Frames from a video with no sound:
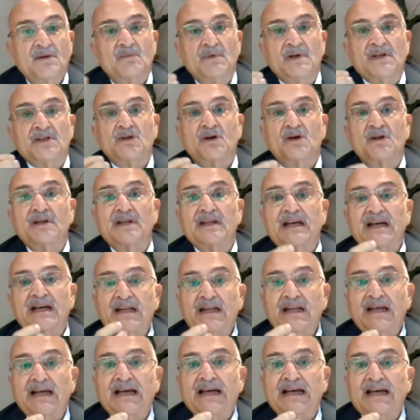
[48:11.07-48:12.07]
But on the
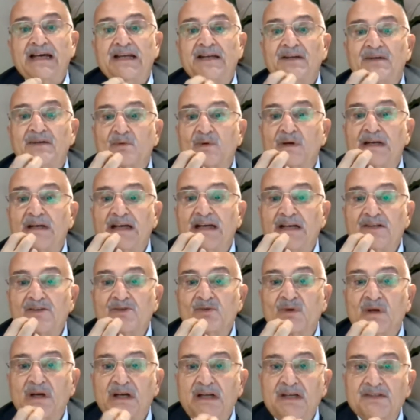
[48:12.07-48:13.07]
other hand, one has
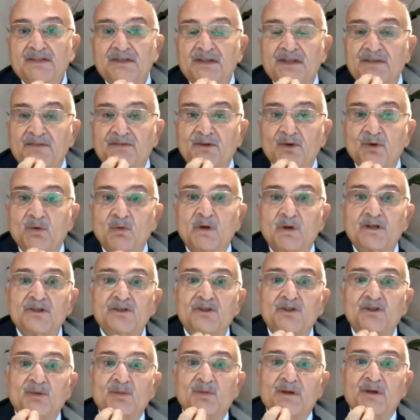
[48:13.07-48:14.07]
to ask, if you
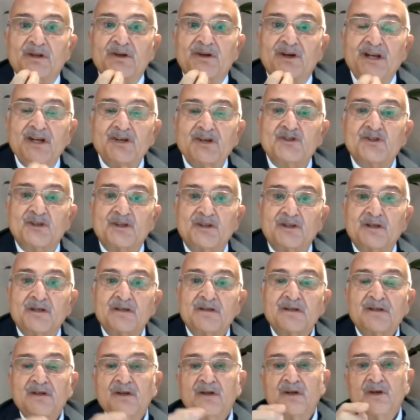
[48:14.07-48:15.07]
want to be
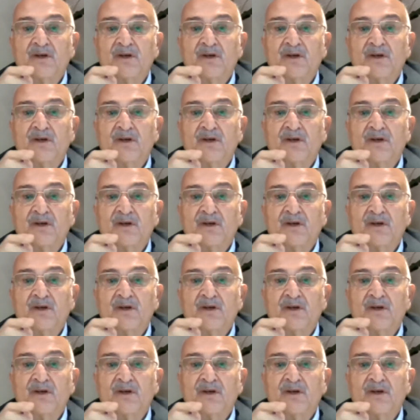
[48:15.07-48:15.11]
regional,